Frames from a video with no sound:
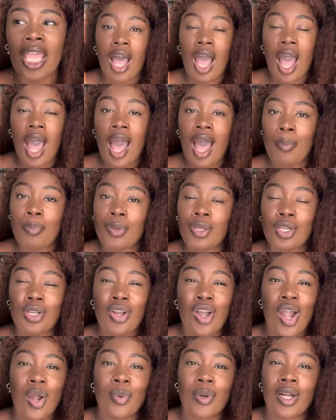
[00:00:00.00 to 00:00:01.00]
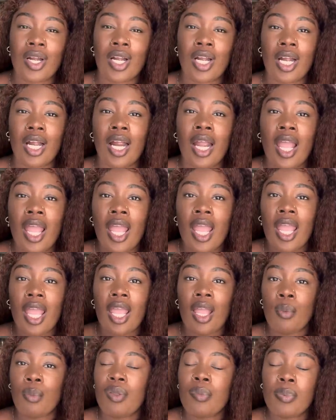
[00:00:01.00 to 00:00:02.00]
I hop in the car with her
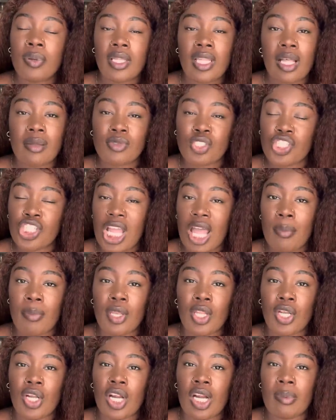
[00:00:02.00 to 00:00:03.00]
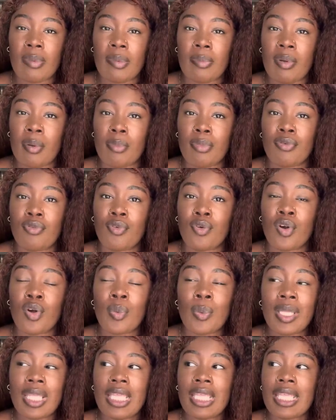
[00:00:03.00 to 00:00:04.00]
and we pull up to Chapman and Kirby. But before
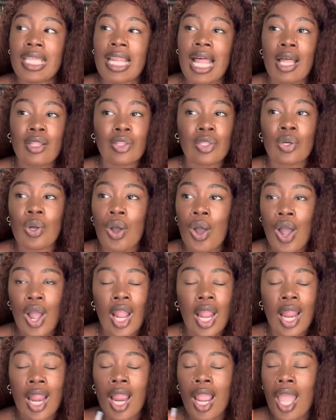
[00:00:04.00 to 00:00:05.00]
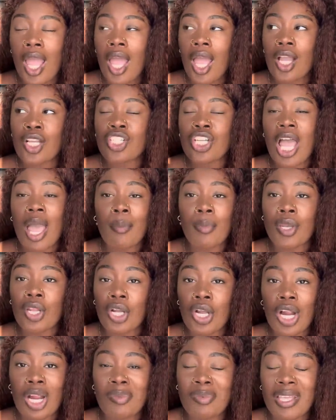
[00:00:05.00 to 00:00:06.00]
we get out the car, Chapman and
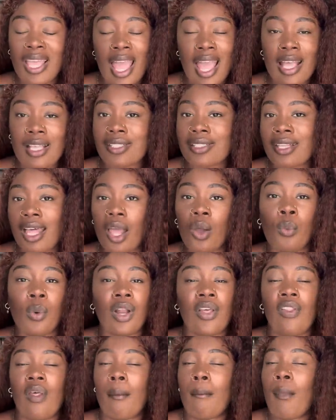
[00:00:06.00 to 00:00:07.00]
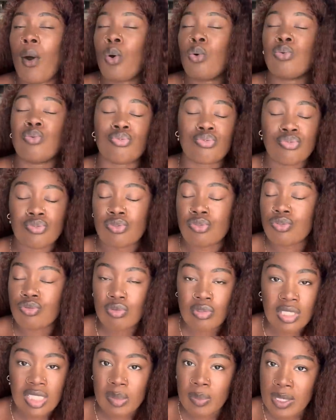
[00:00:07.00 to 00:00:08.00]
Kirby has like one of the most
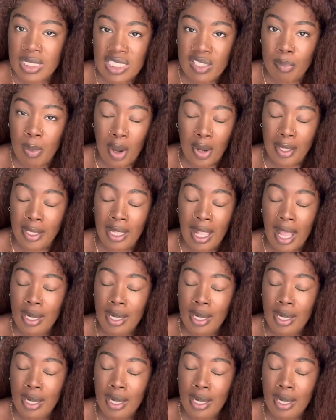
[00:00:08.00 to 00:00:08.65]
expensive parking.